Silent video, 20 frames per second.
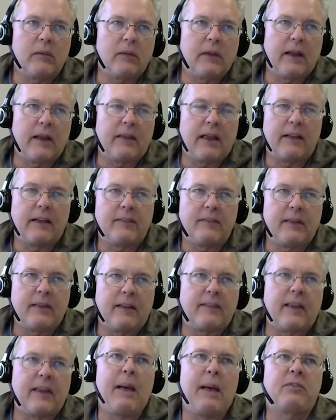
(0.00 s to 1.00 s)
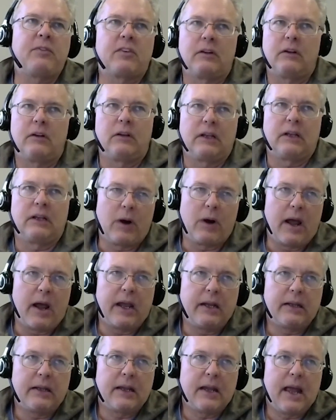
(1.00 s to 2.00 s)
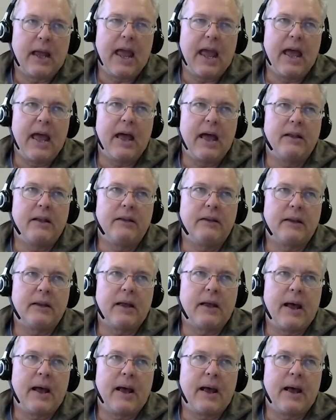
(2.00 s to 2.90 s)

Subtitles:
that's absolutely right. And